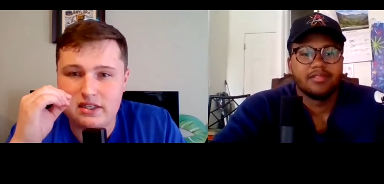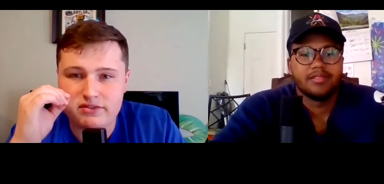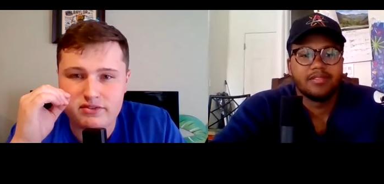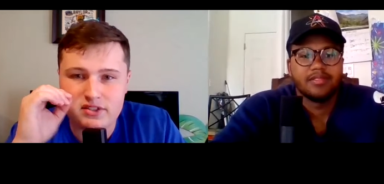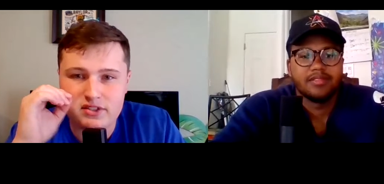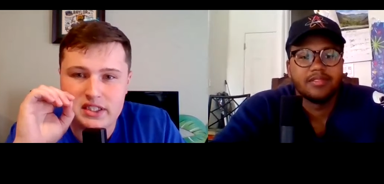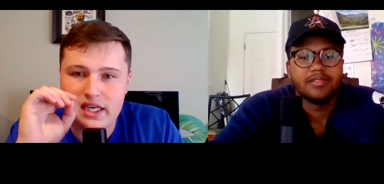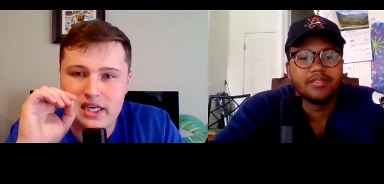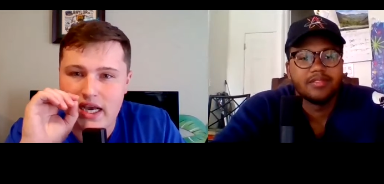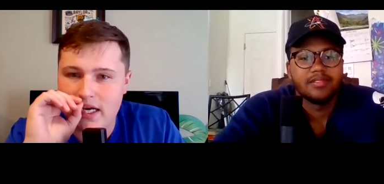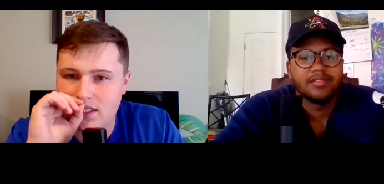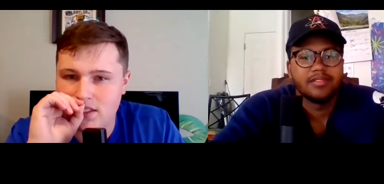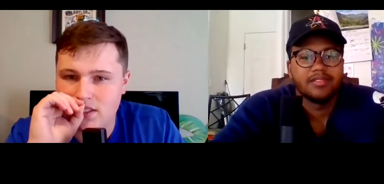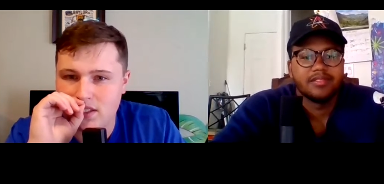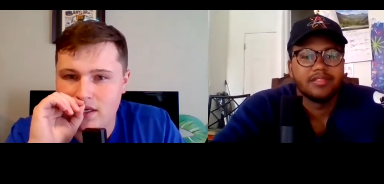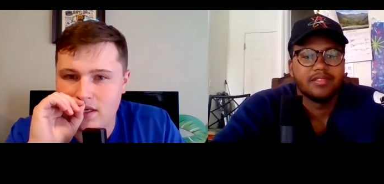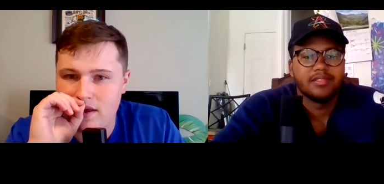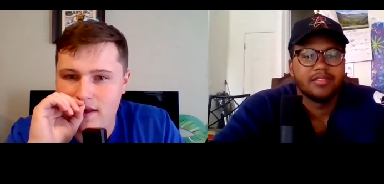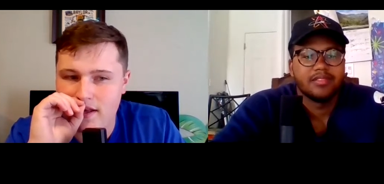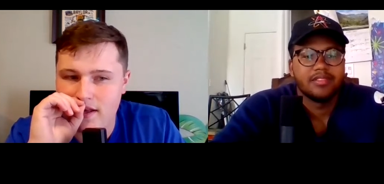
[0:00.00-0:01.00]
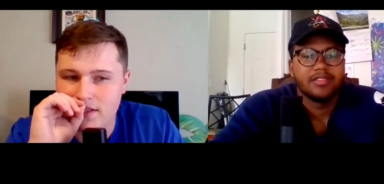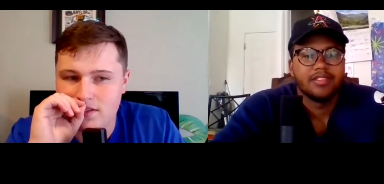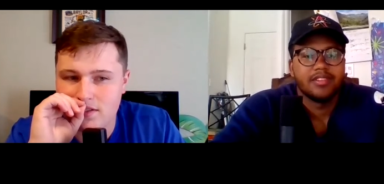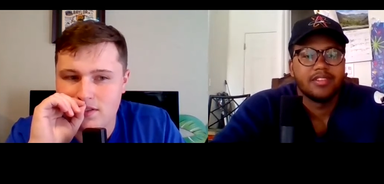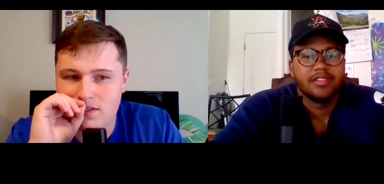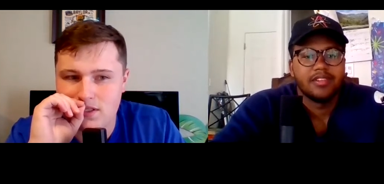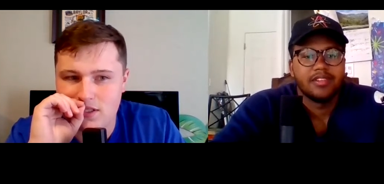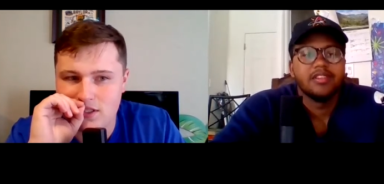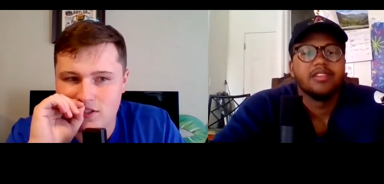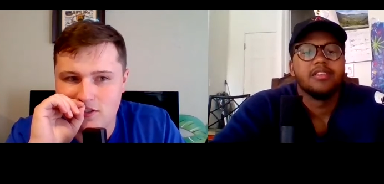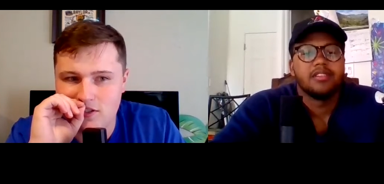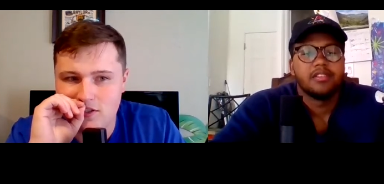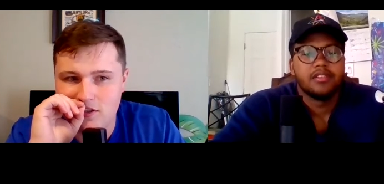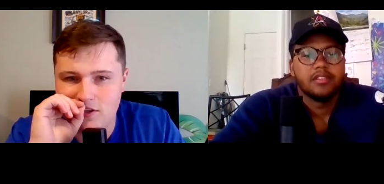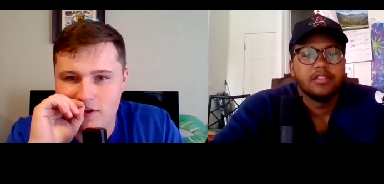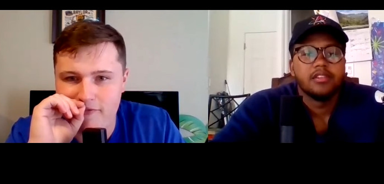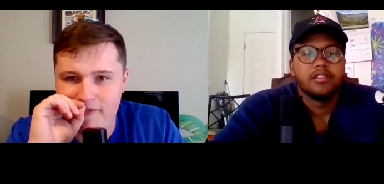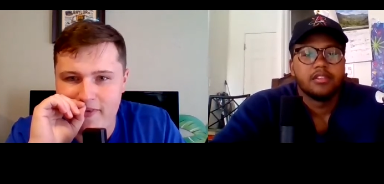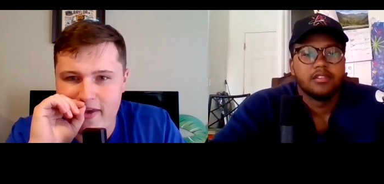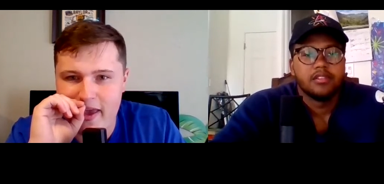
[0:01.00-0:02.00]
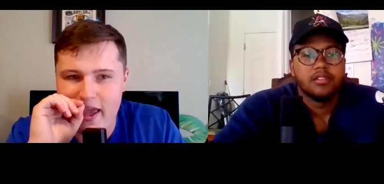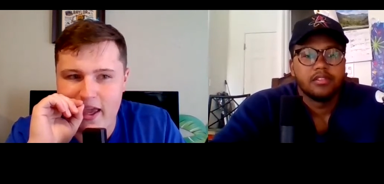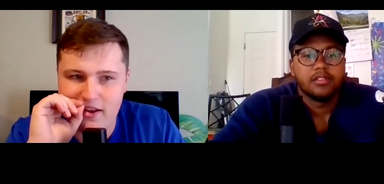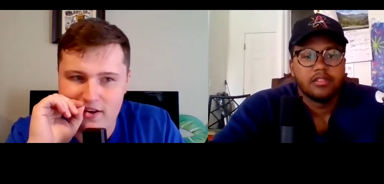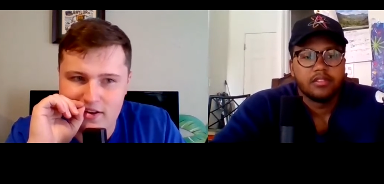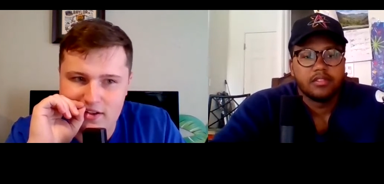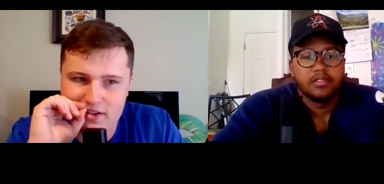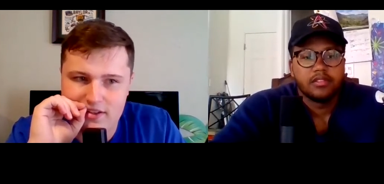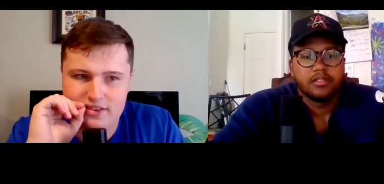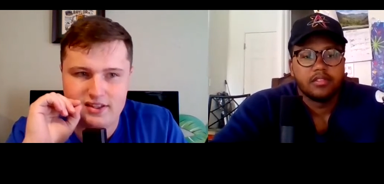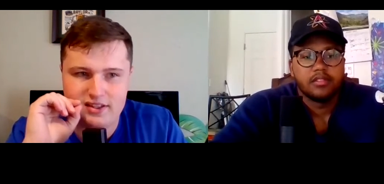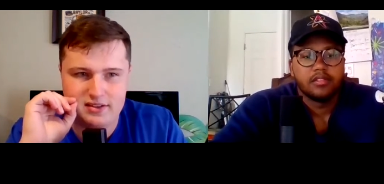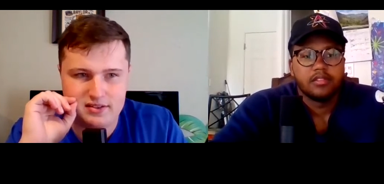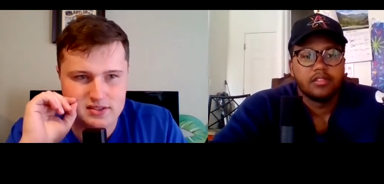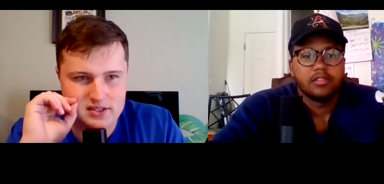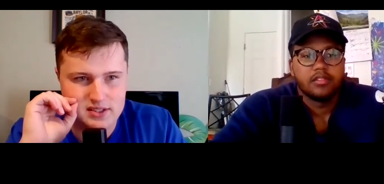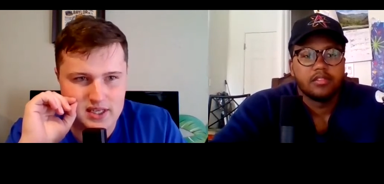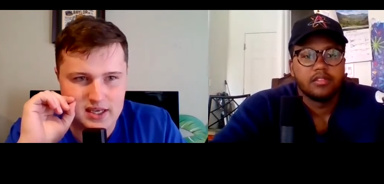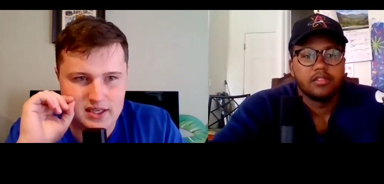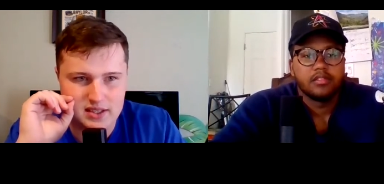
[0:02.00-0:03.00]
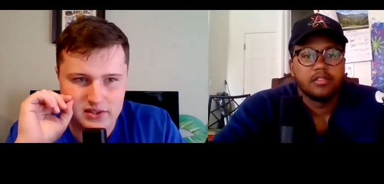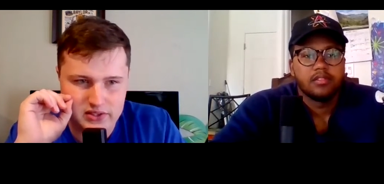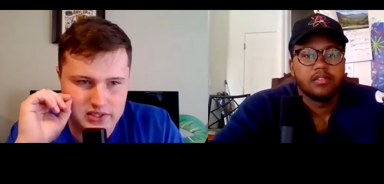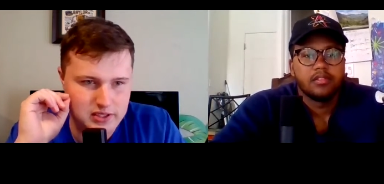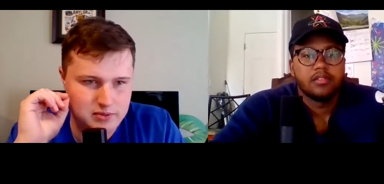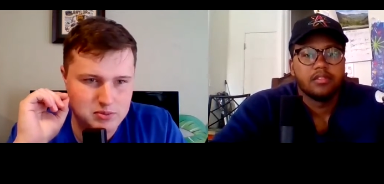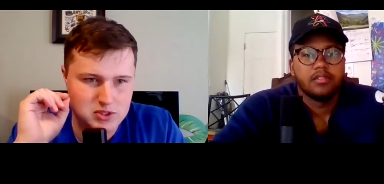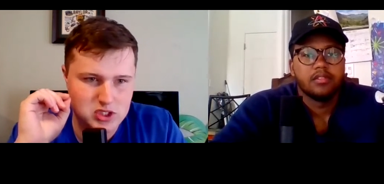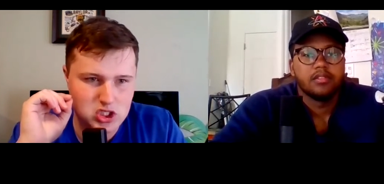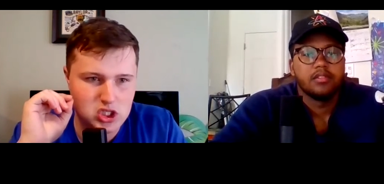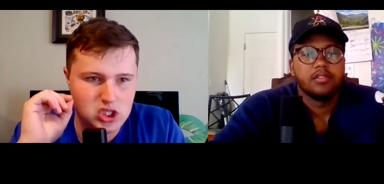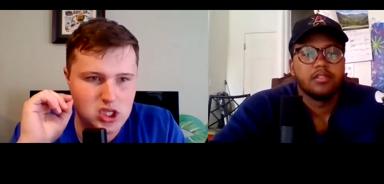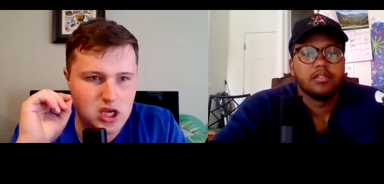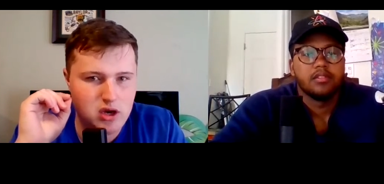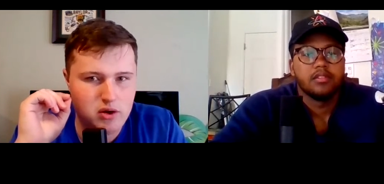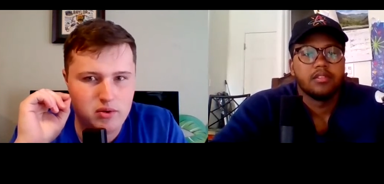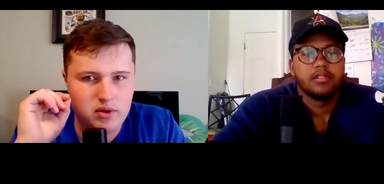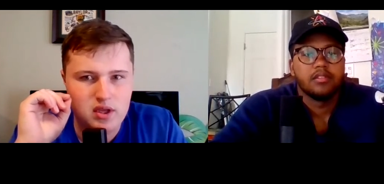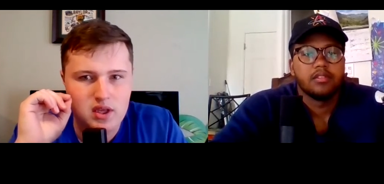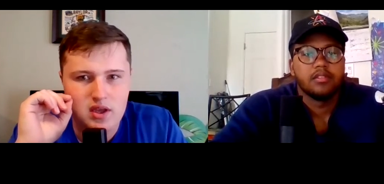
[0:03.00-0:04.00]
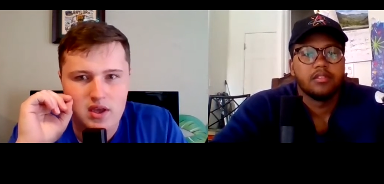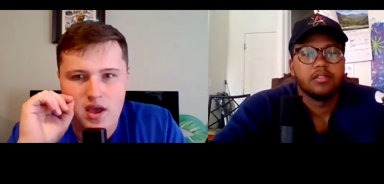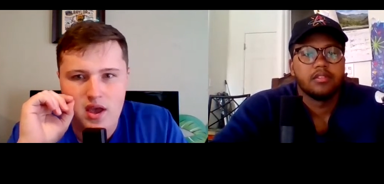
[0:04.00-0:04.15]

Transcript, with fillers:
Speaker 1: definitely has a case, and if anything, second team is low.